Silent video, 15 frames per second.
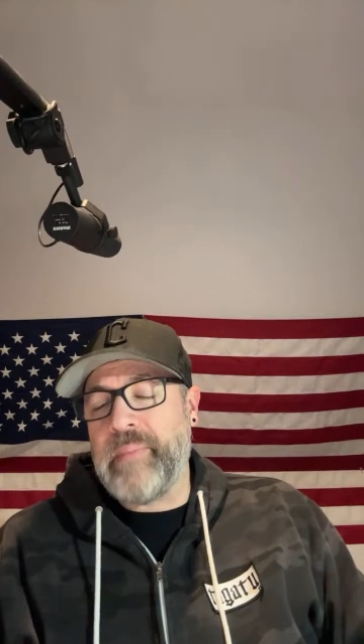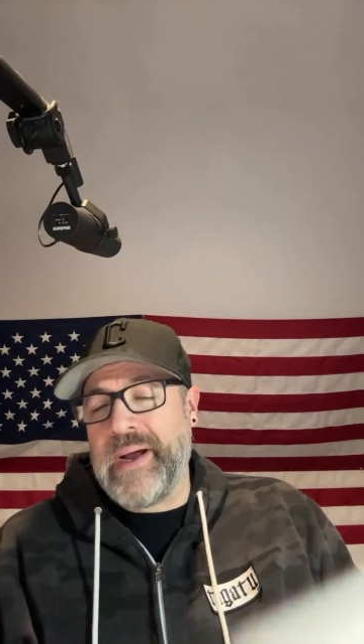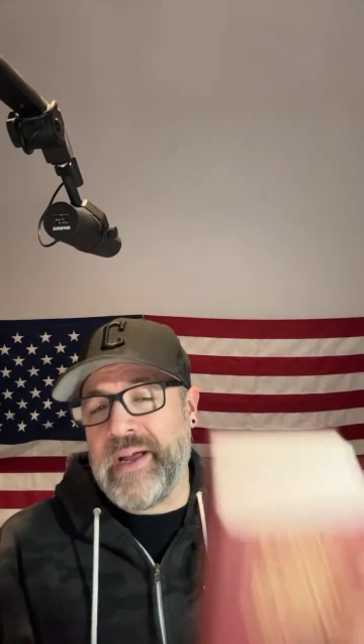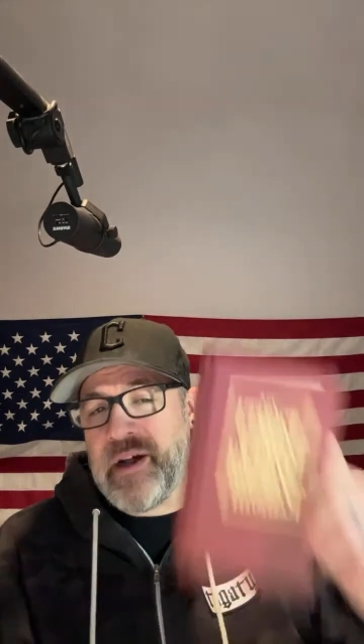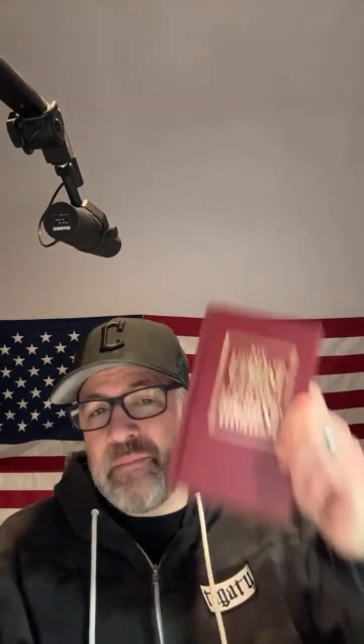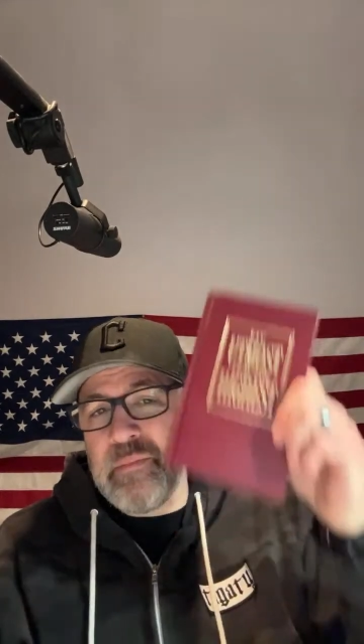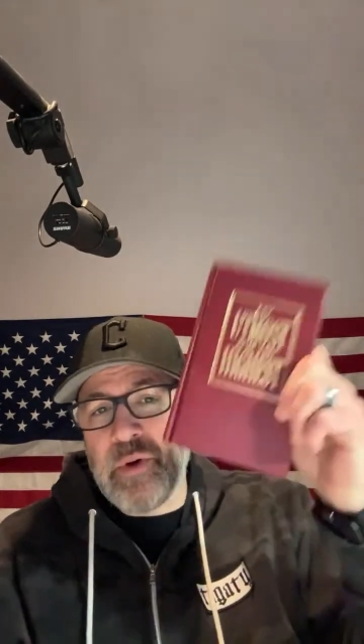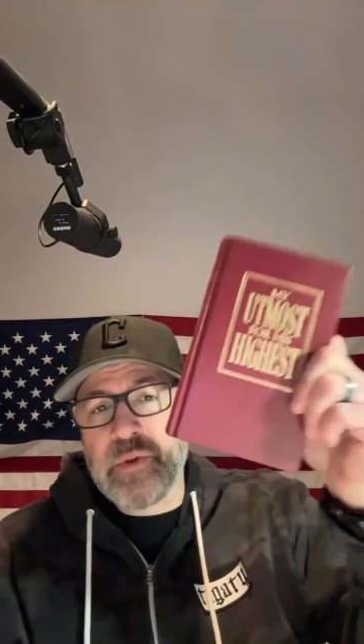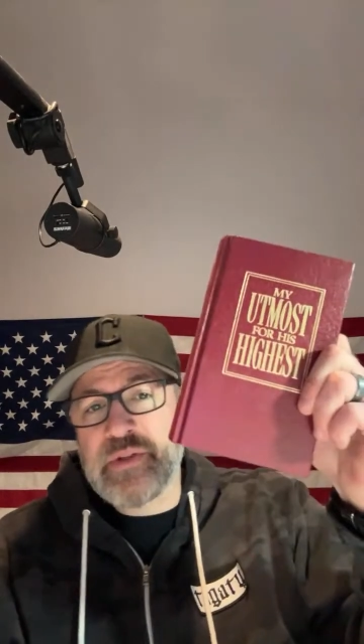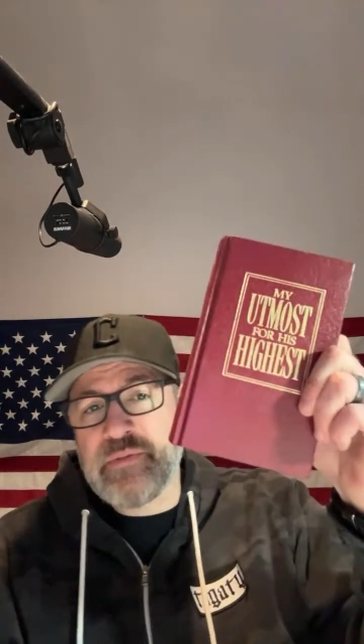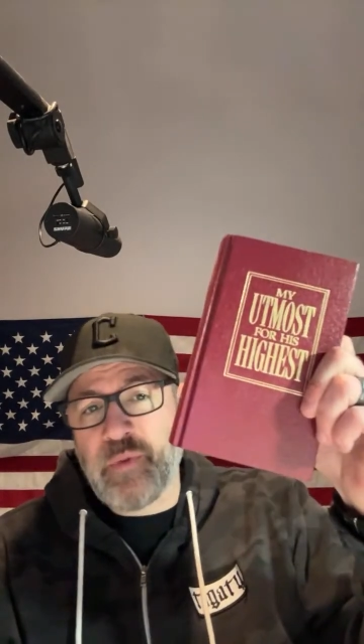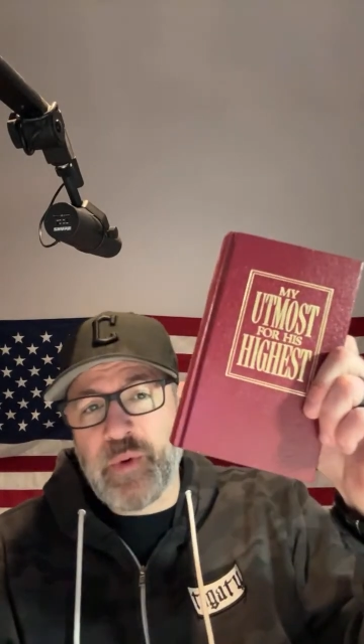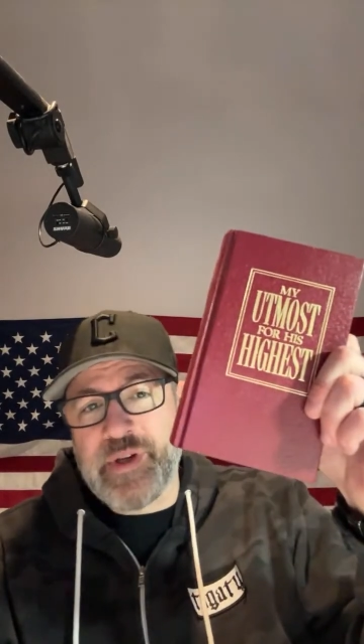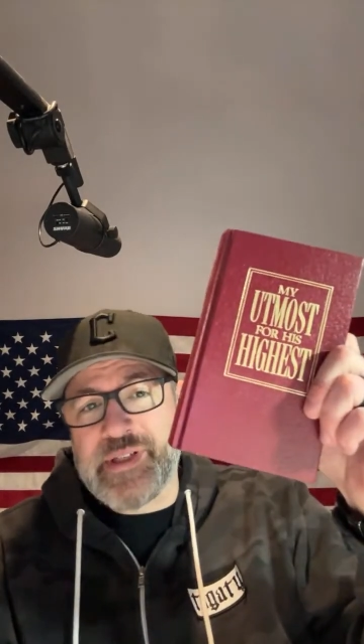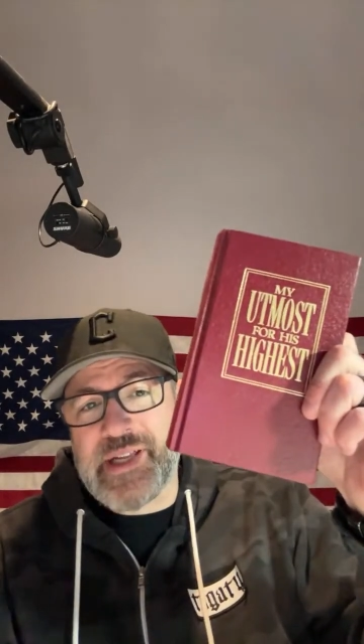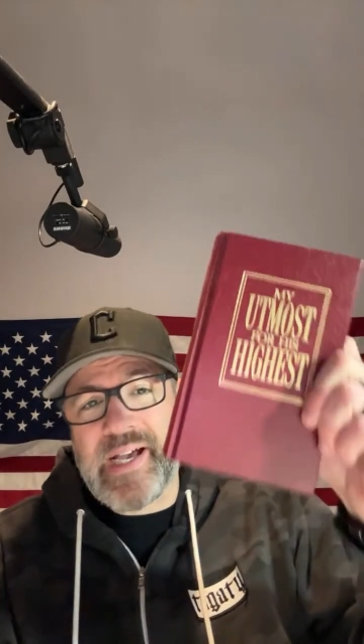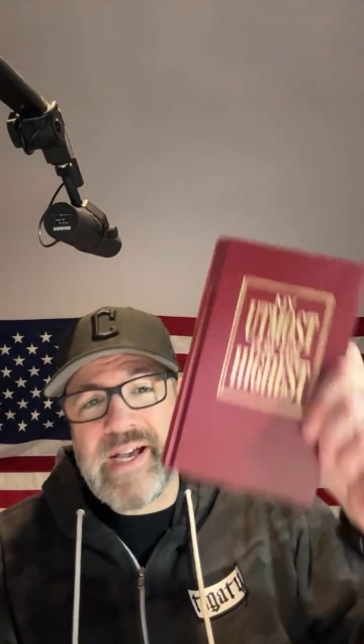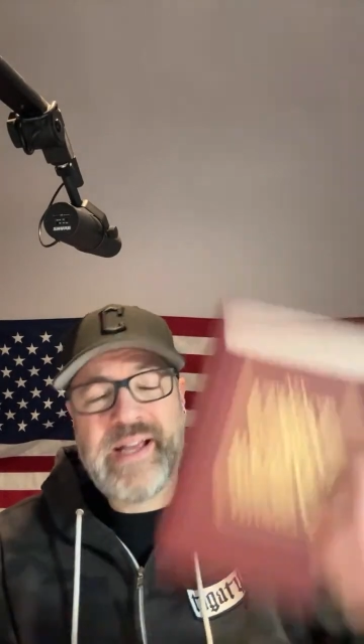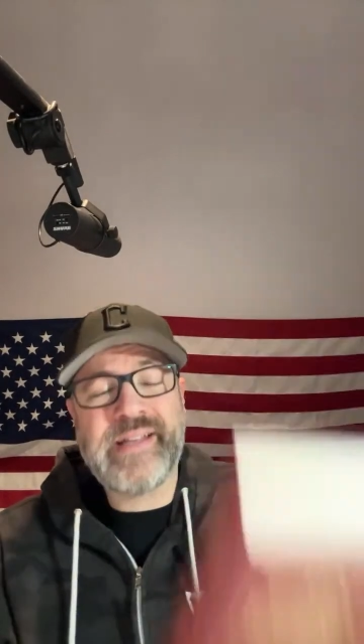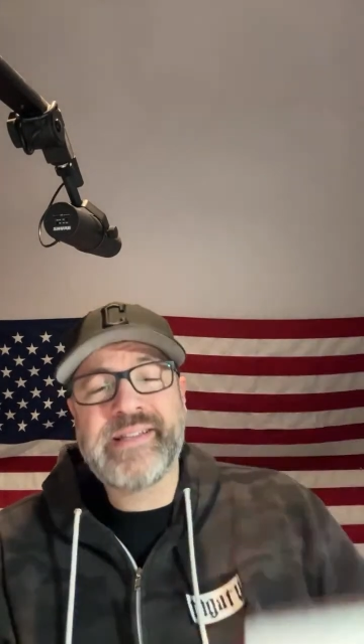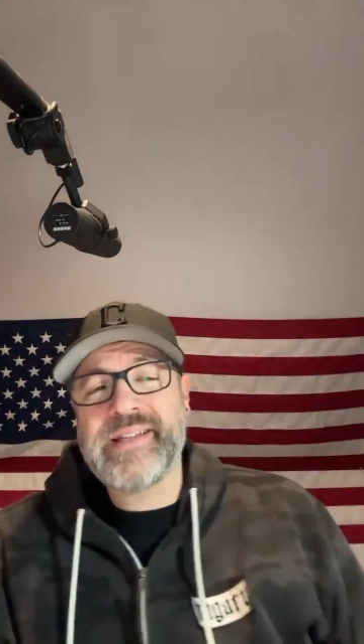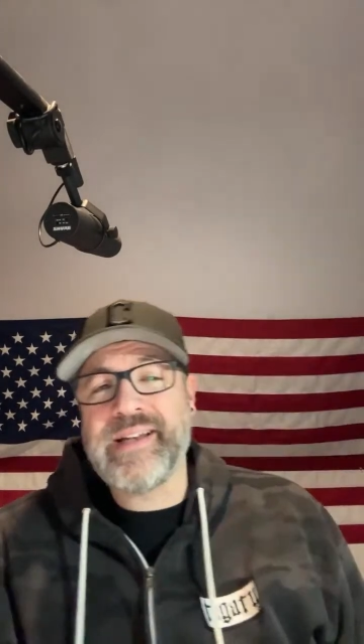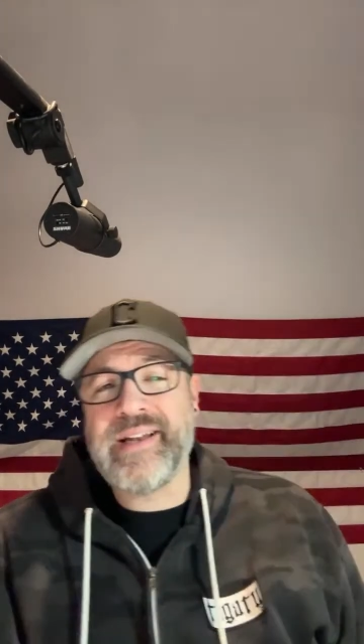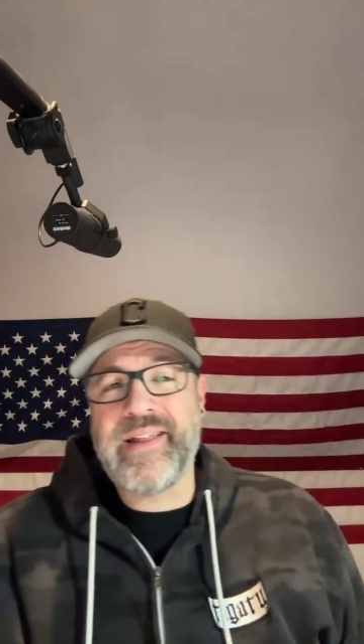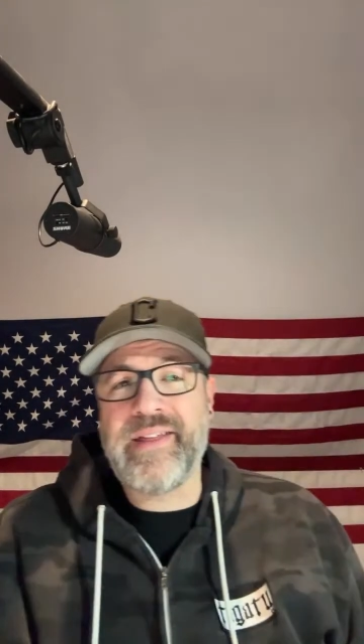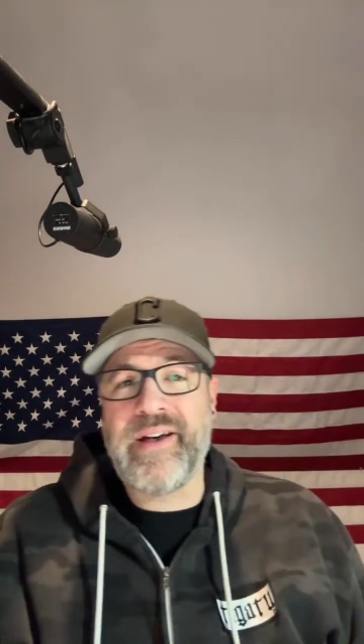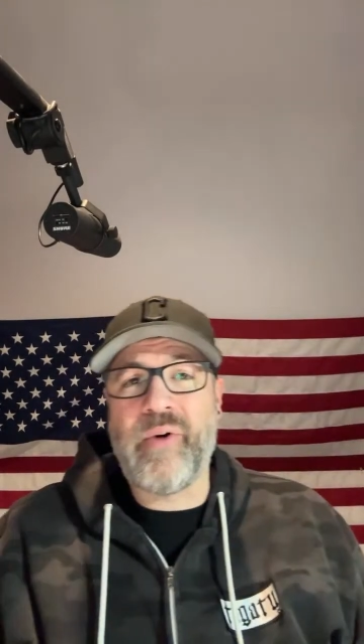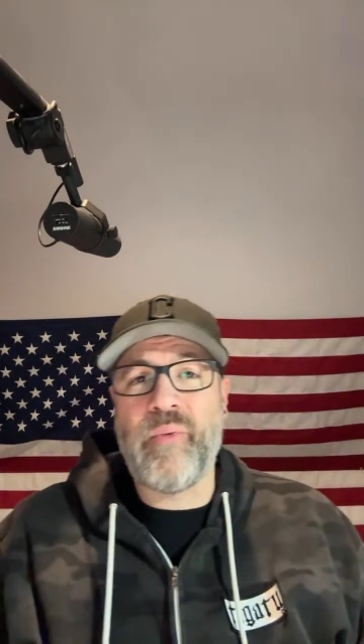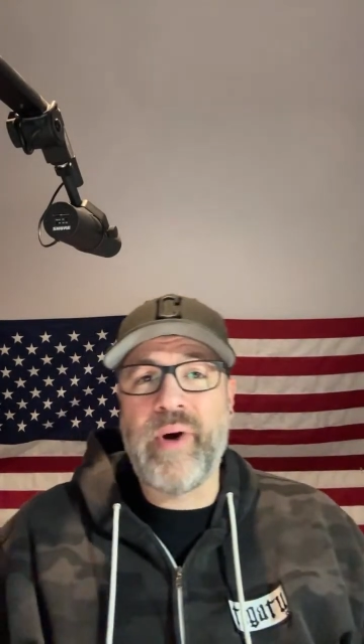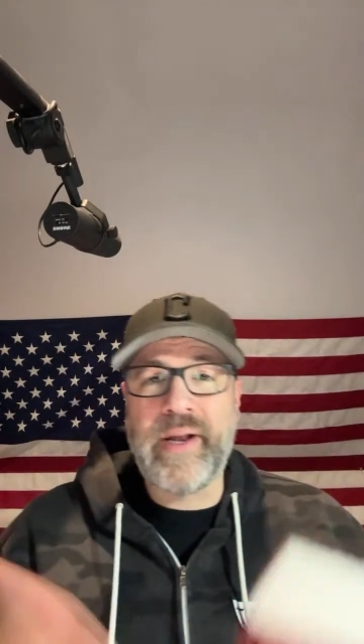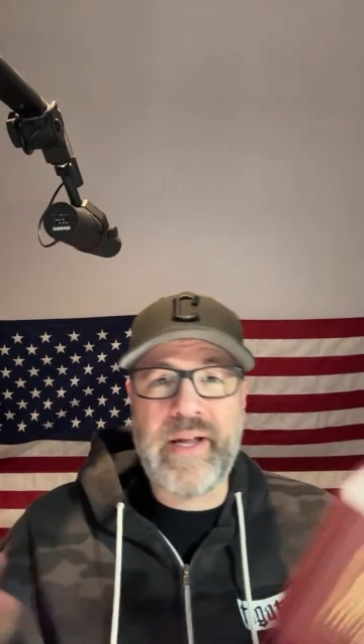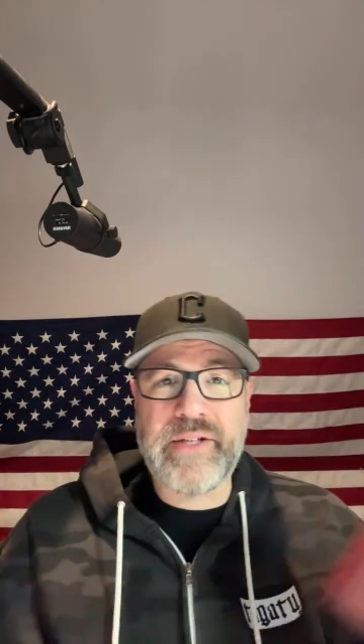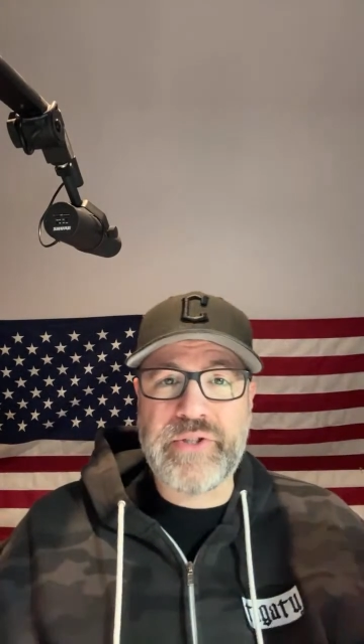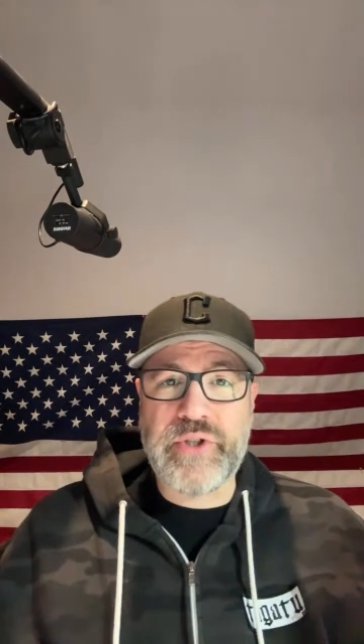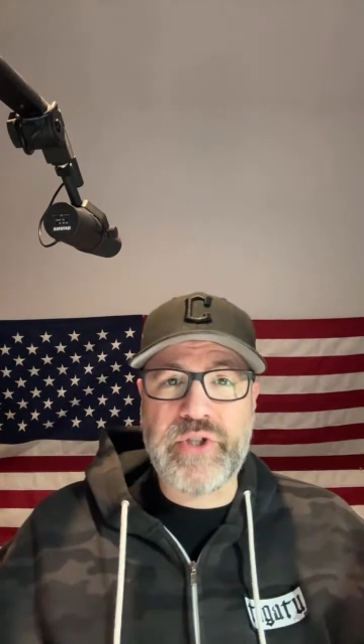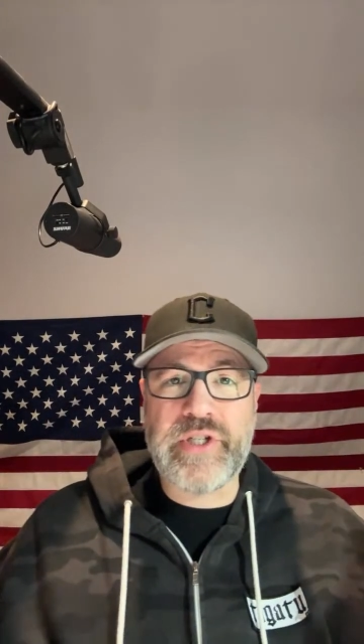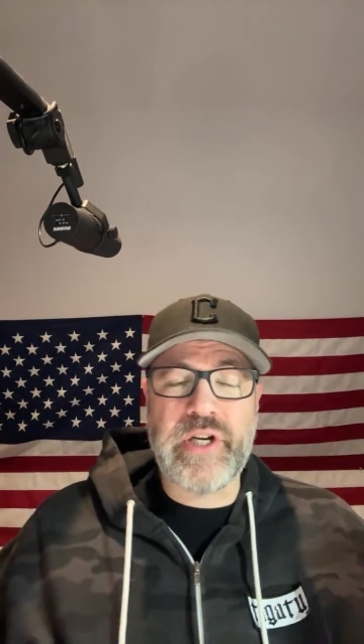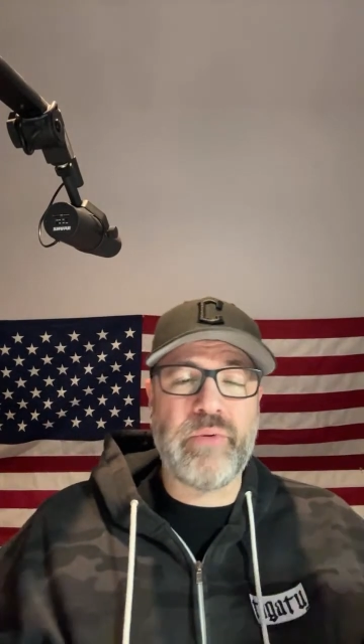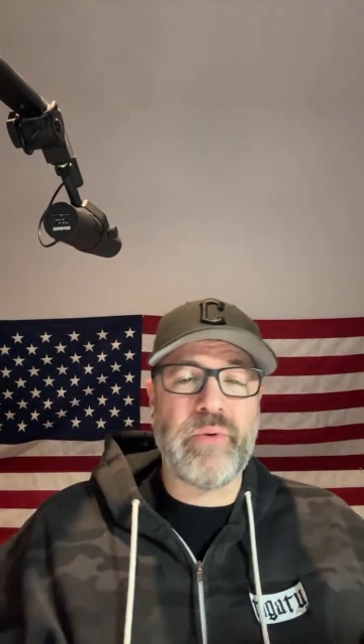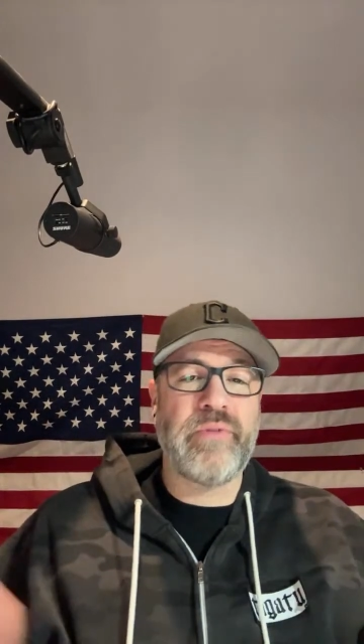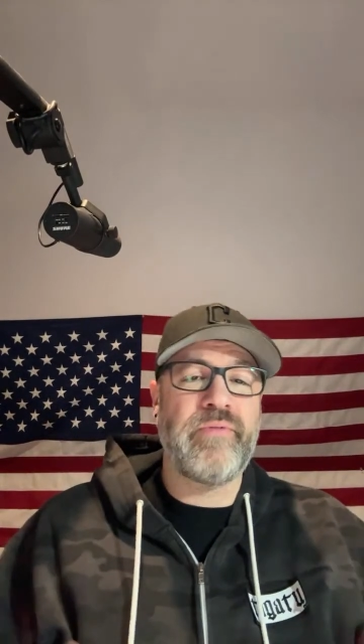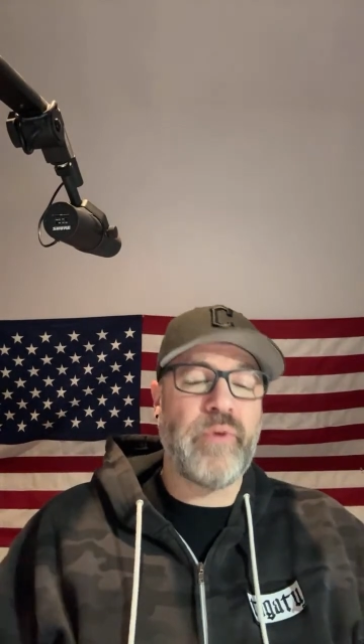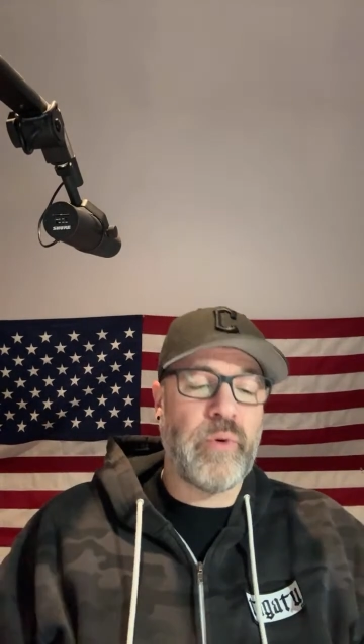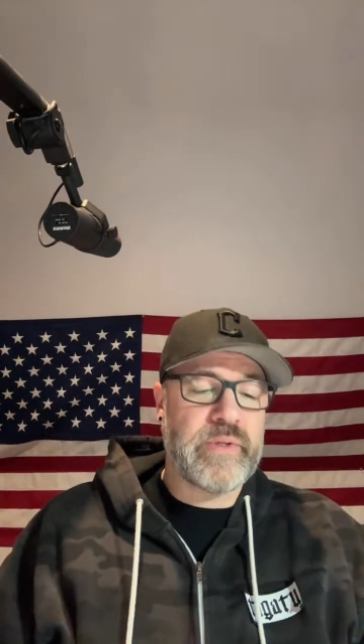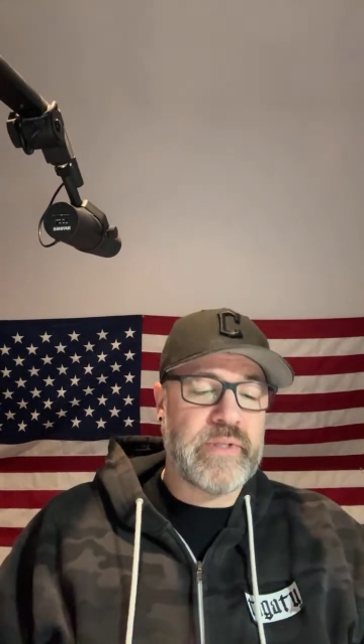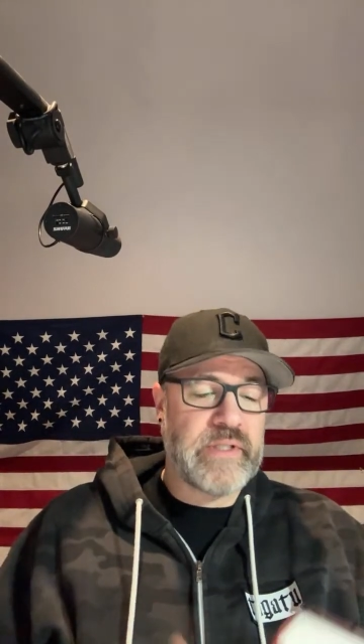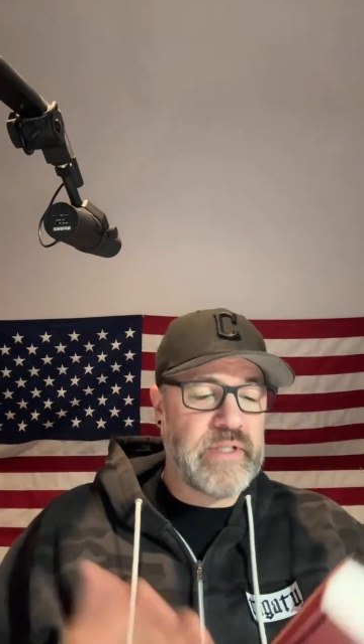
My Utmost for His Highest, and I thought, why not just share it with folks?